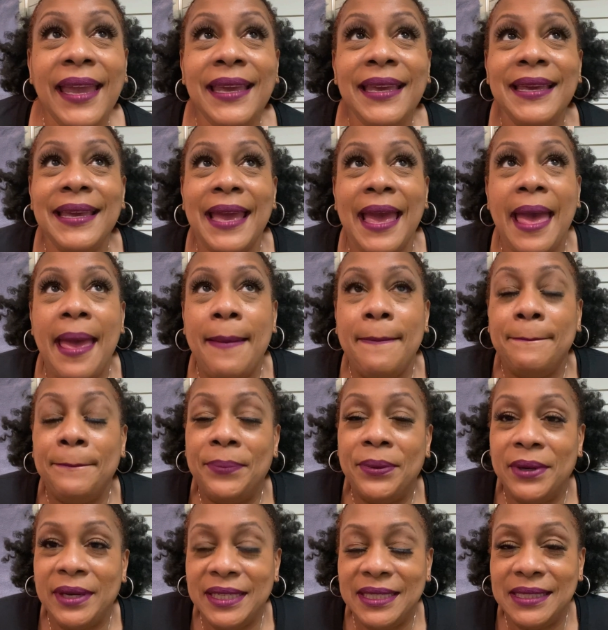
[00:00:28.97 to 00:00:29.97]
got
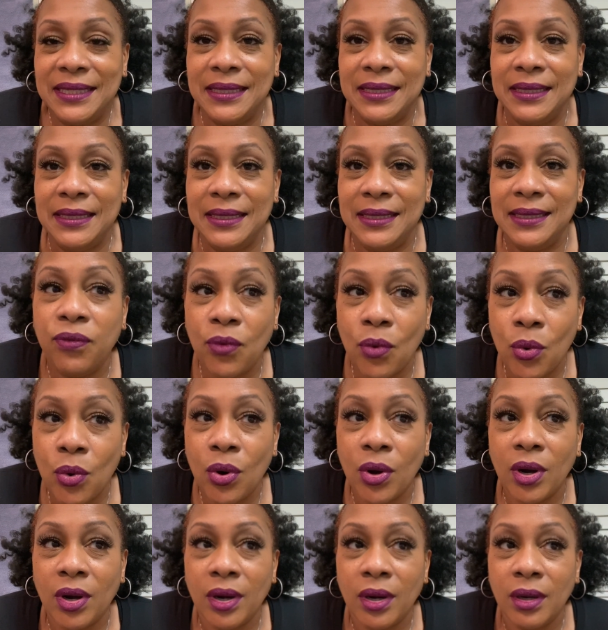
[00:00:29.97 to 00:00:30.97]
braces
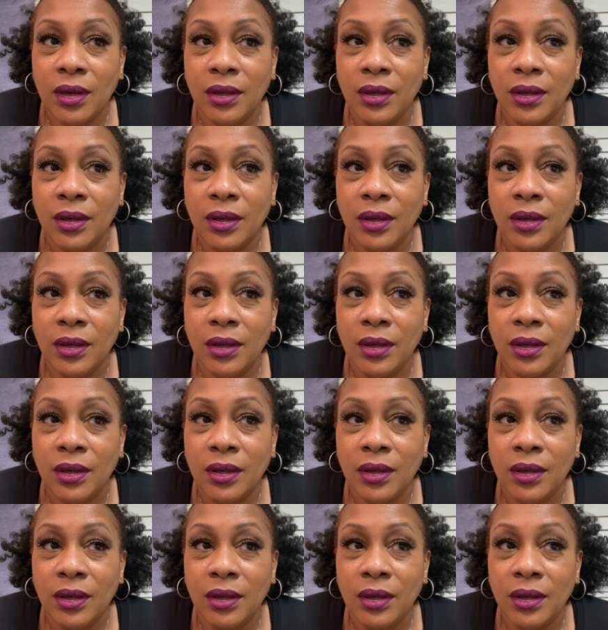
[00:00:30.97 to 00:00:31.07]
for